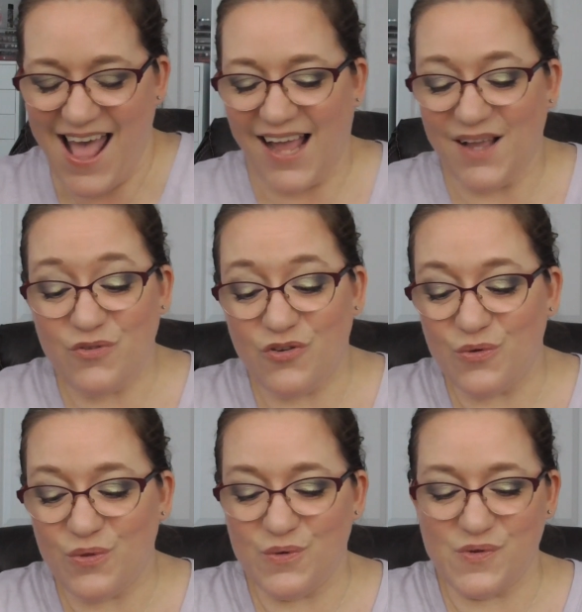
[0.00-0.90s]
I have
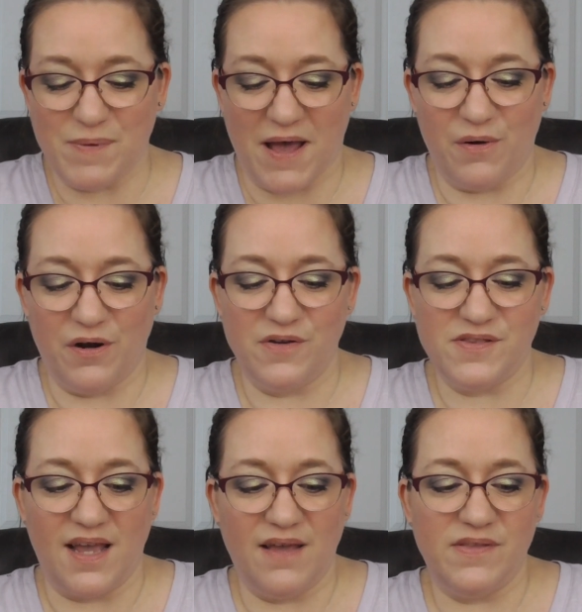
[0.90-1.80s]
2 loose
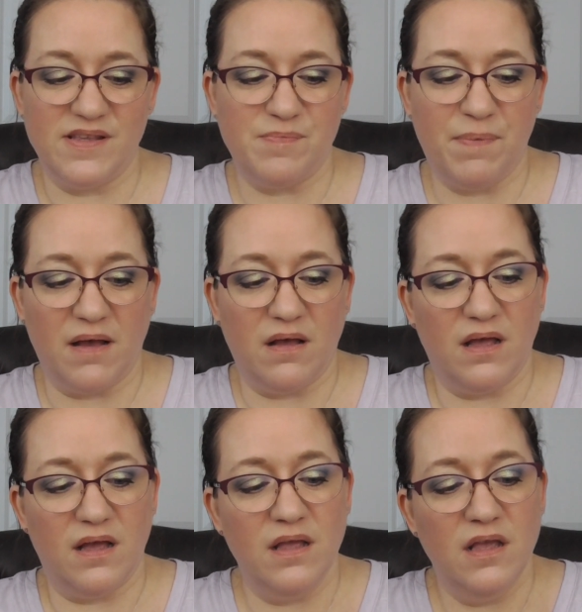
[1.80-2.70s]
powders. I have this
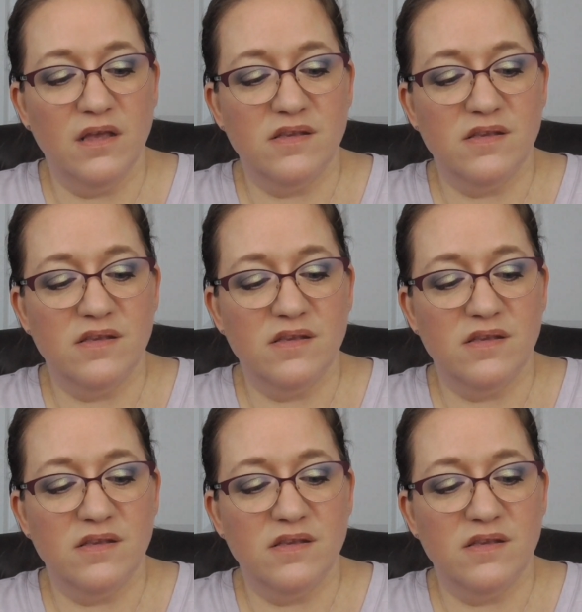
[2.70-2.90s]
Becca